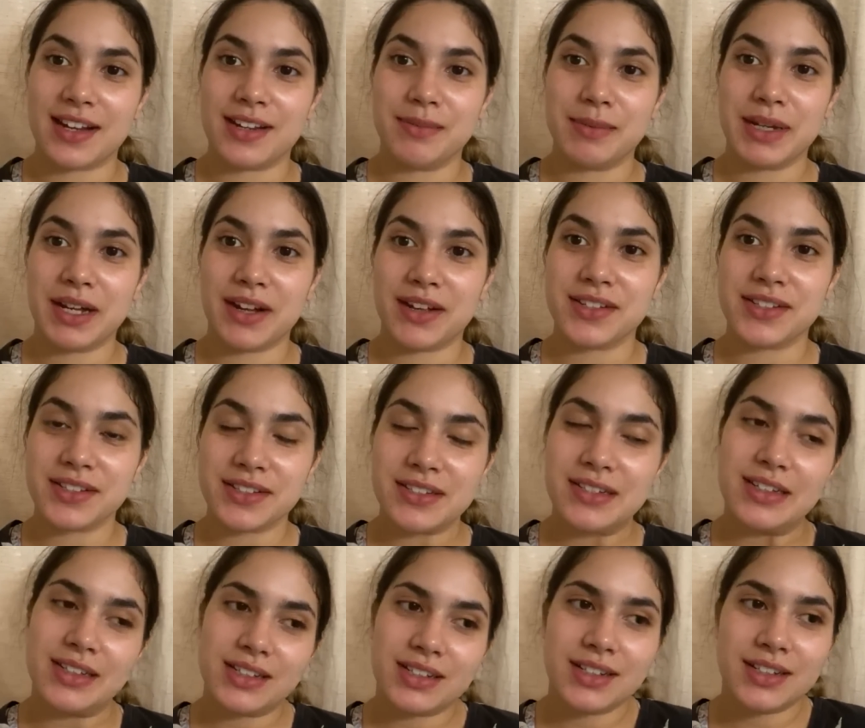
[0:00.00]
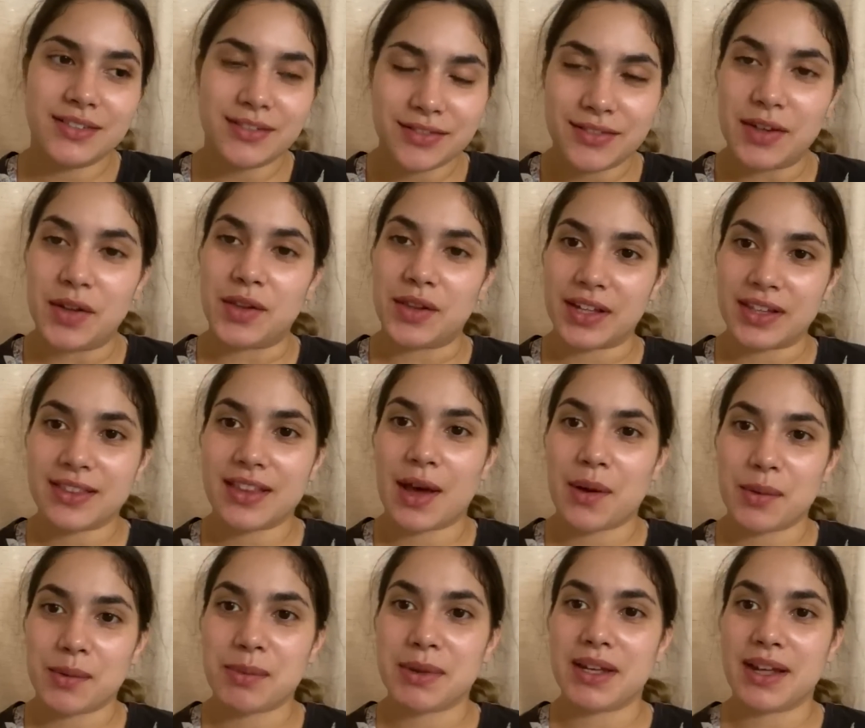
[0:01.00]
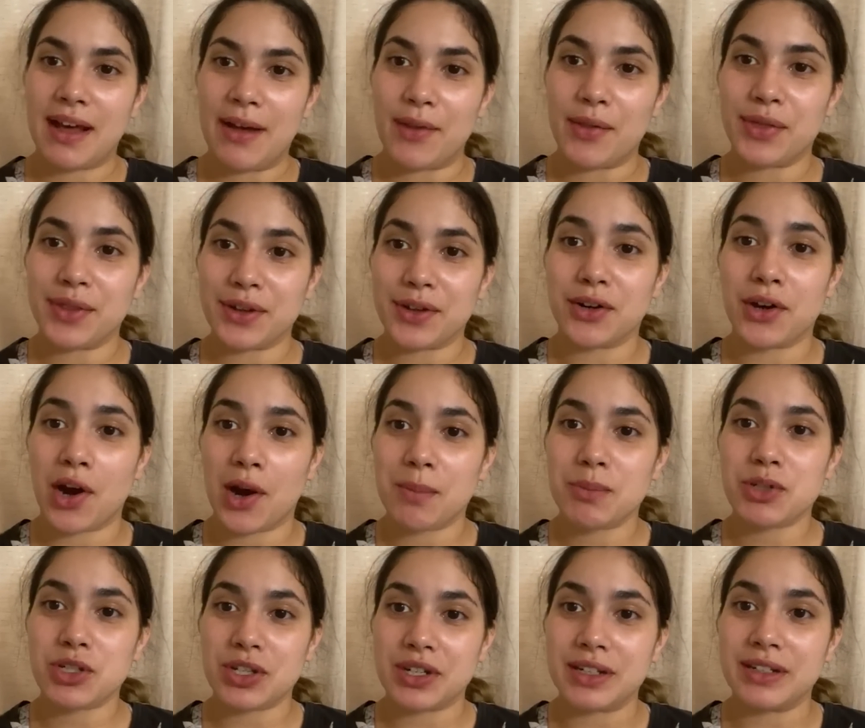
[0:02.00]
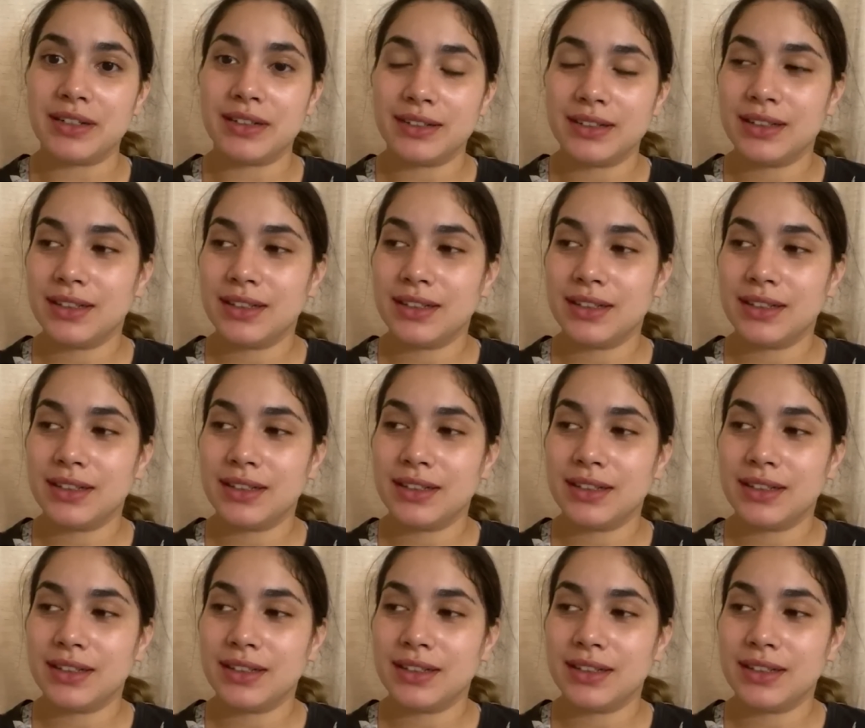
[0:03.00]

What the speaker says: because I felt like that would be a healthier option.